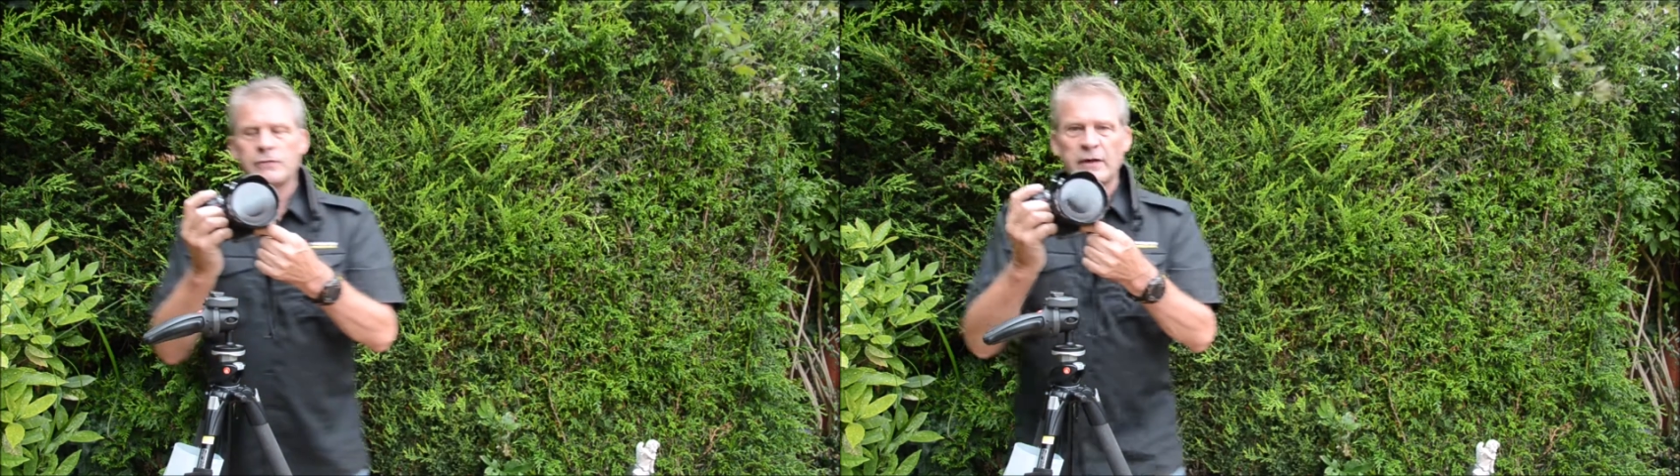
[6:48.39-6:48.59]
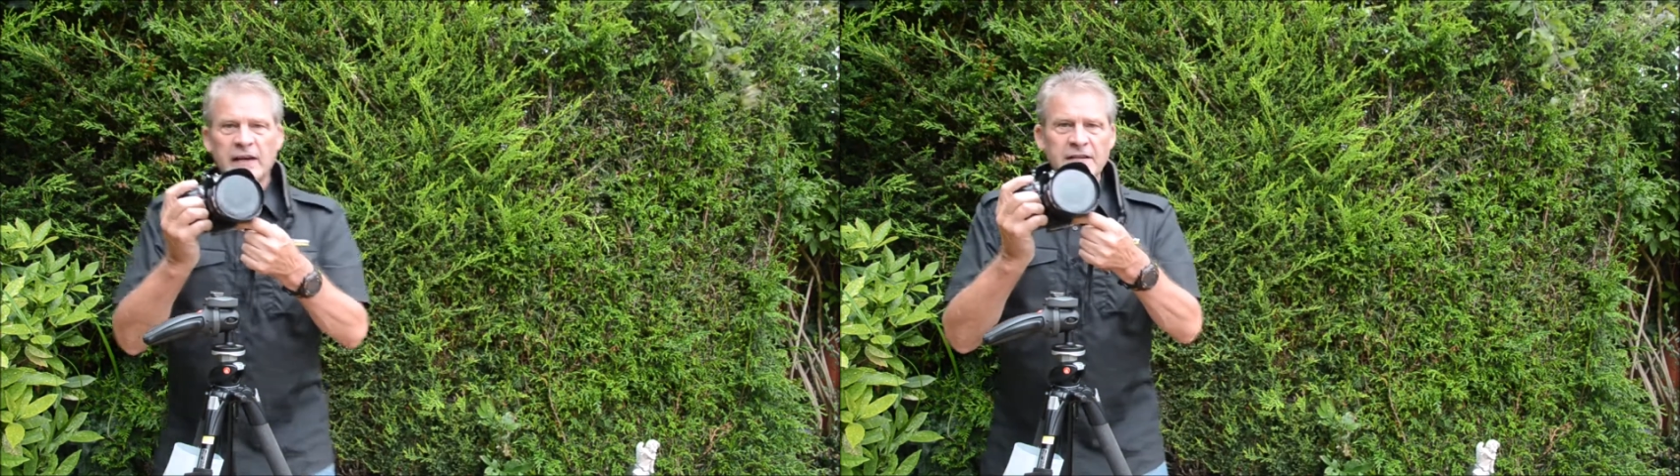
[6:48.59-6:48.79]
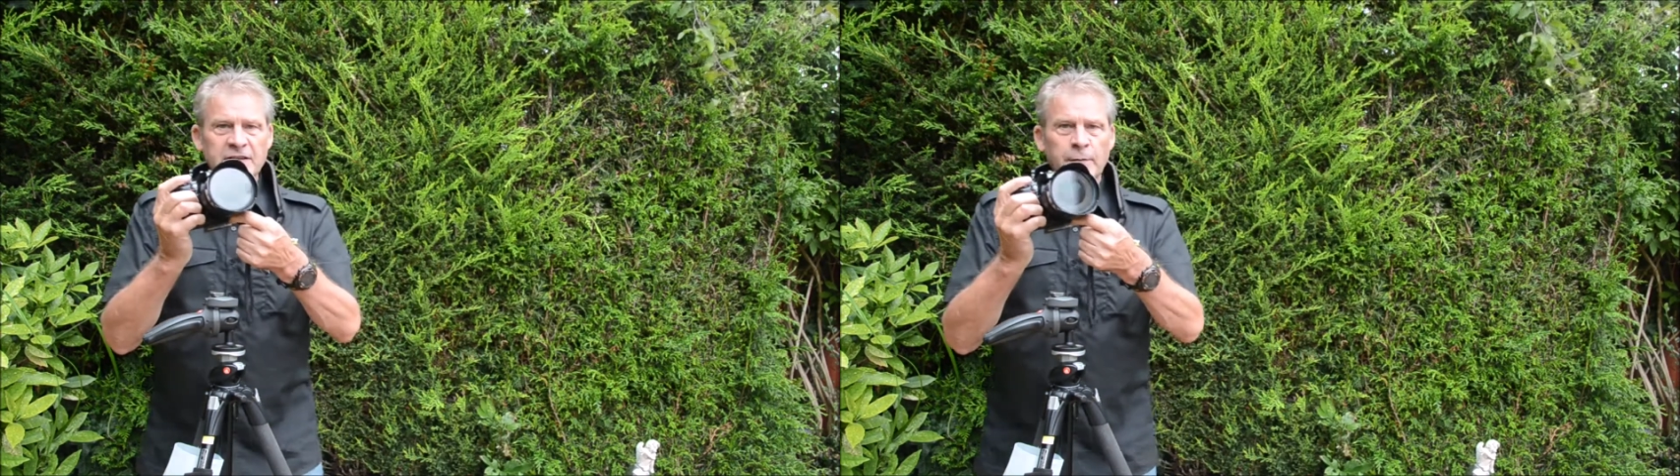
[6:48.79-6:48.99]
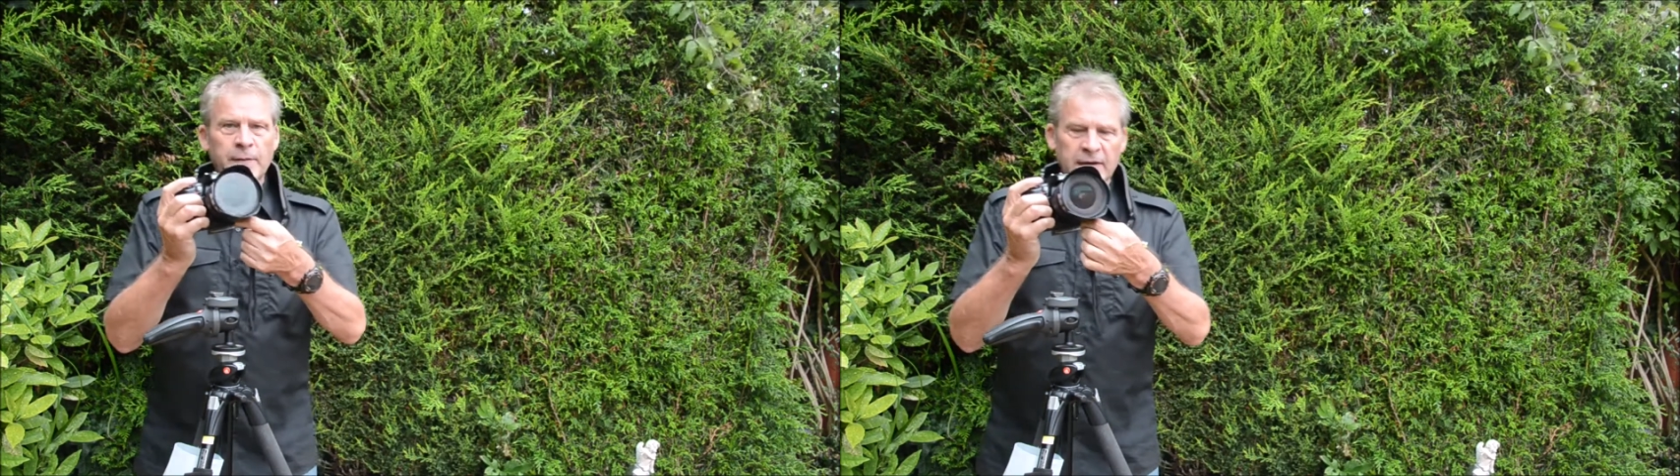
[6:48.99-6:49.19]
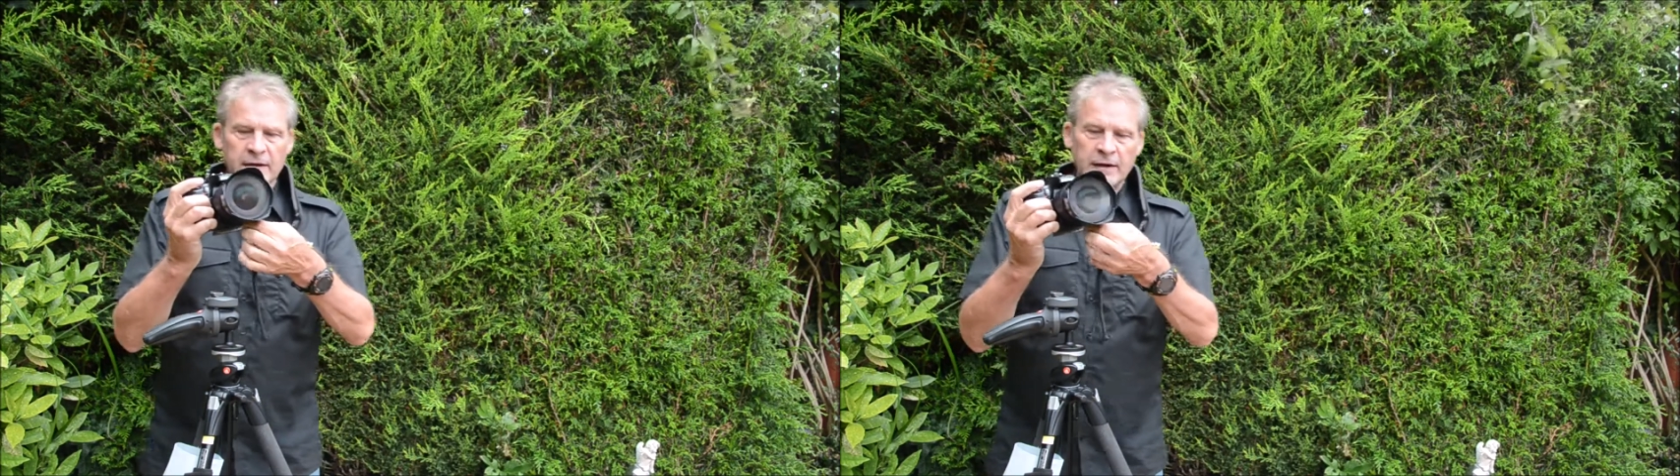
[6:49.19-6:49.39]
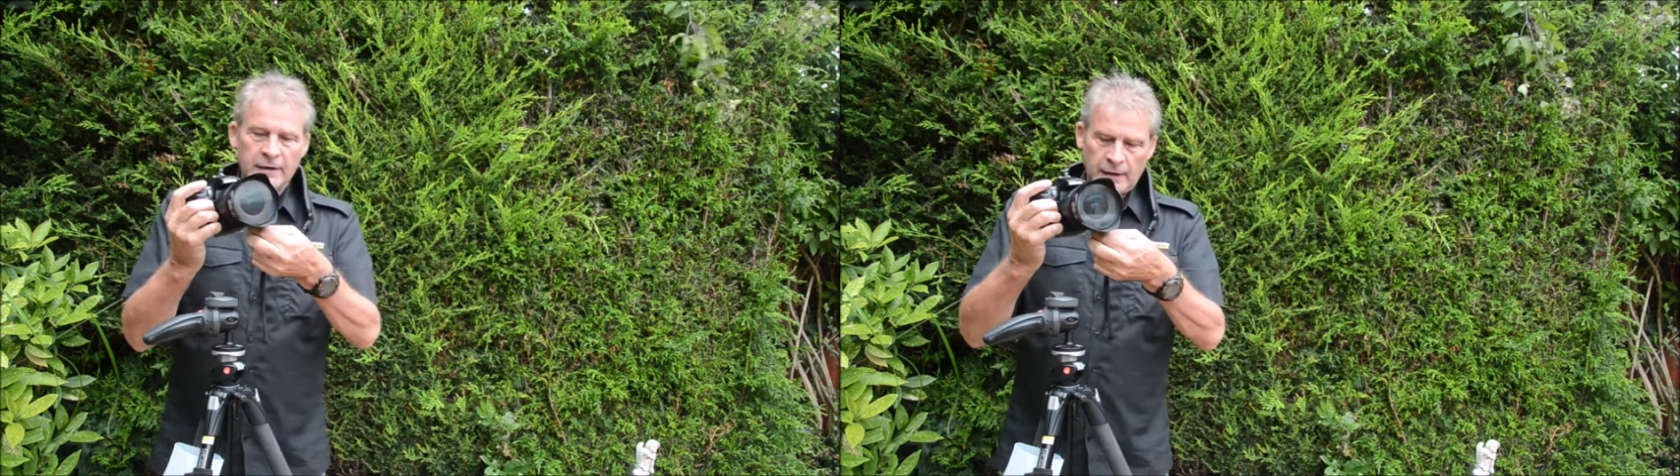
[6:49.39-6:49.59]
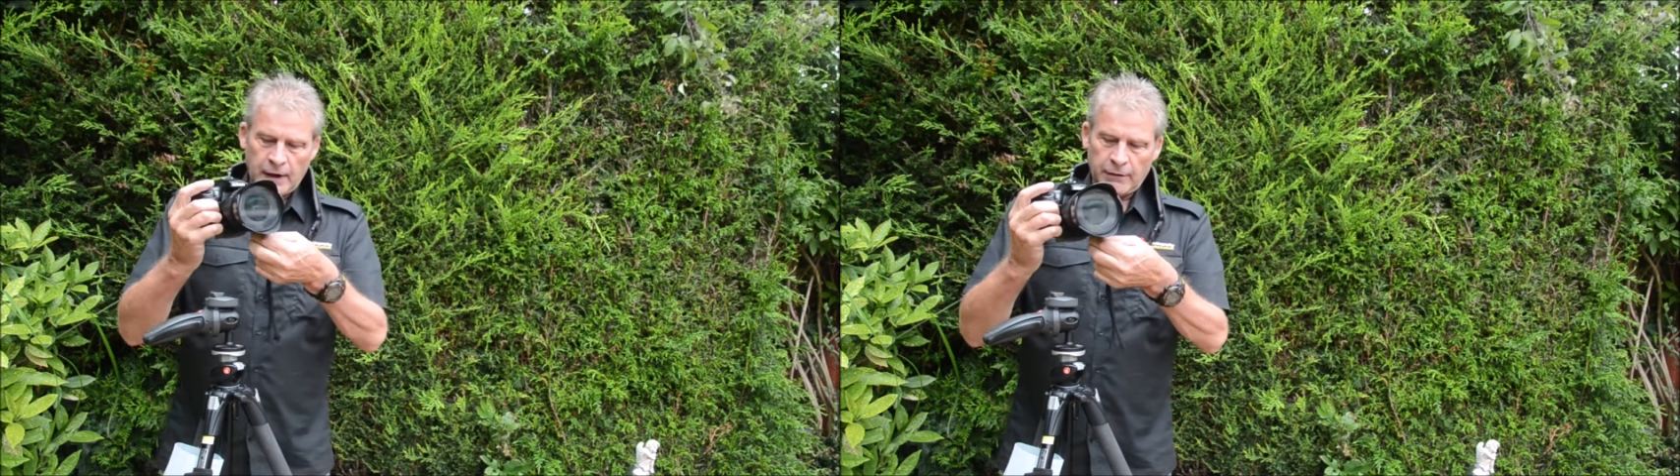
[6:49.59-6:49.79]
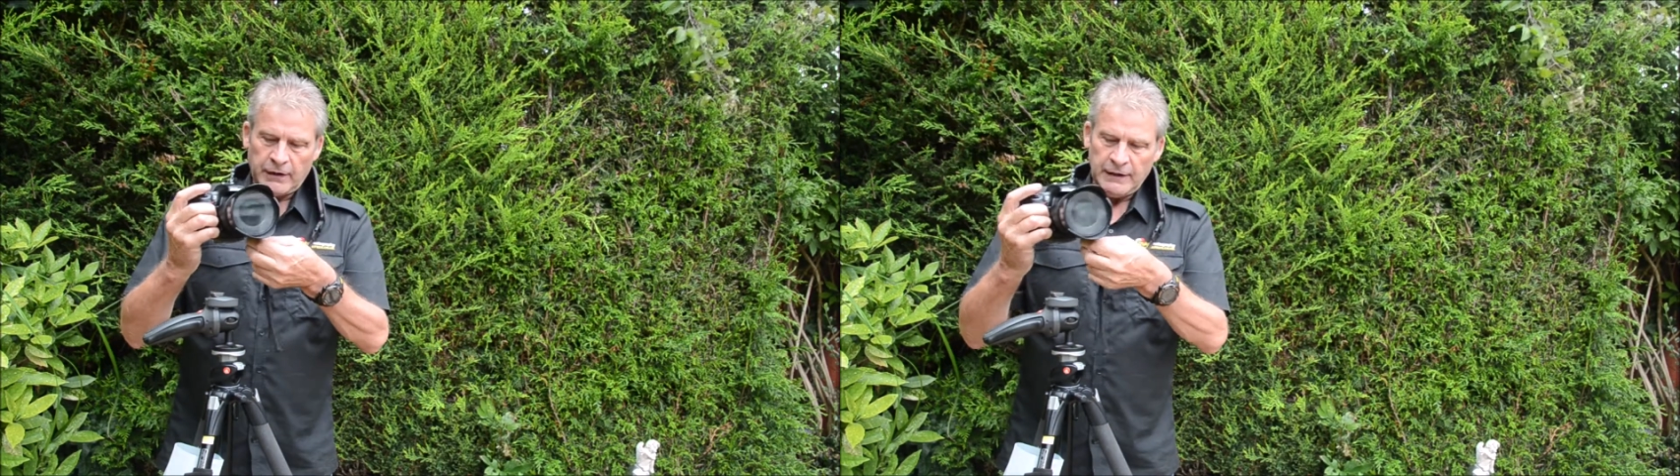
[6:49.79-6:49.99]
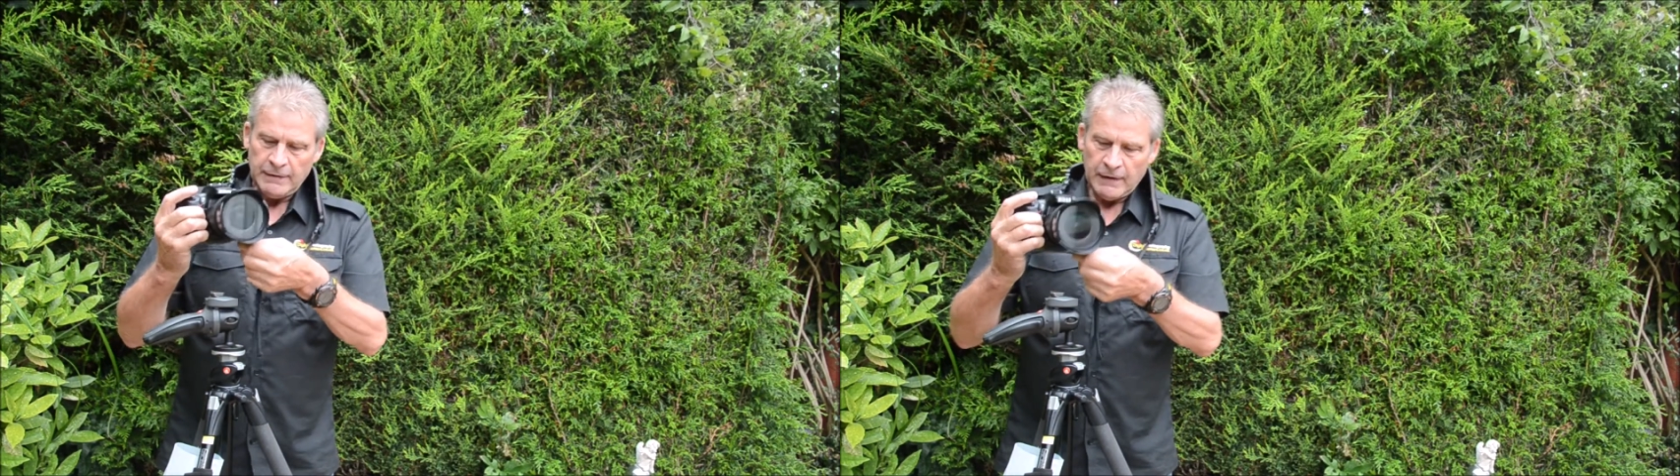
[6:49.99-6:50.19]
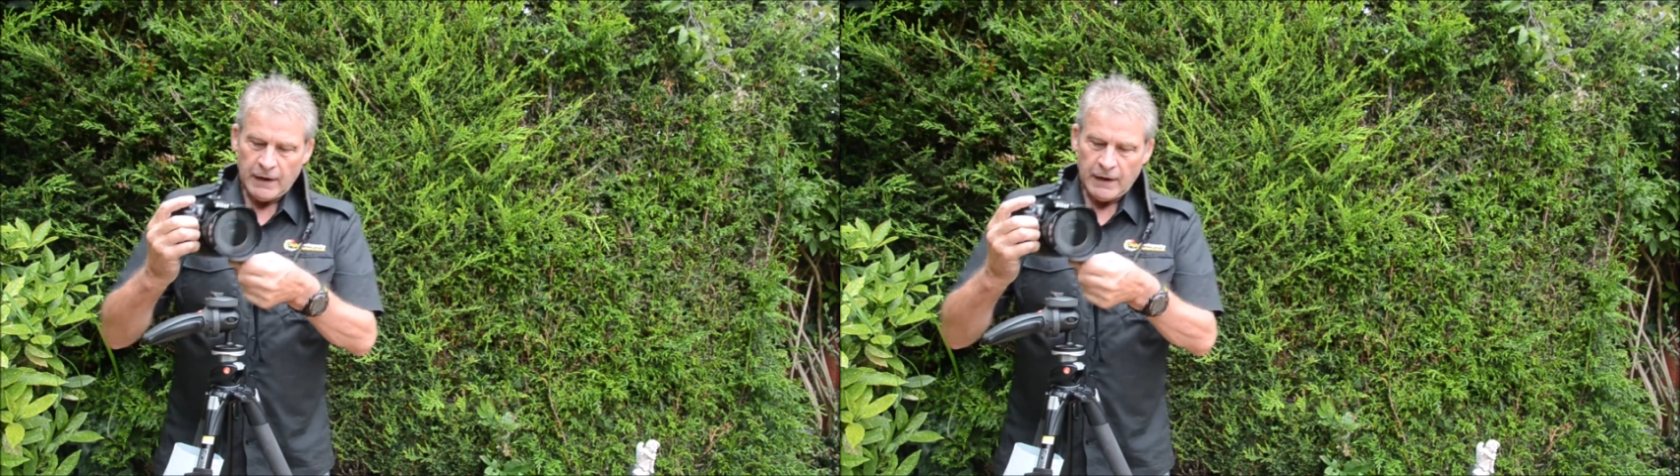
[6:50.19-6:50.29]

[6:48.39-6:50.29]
We're guessing a bit, okay?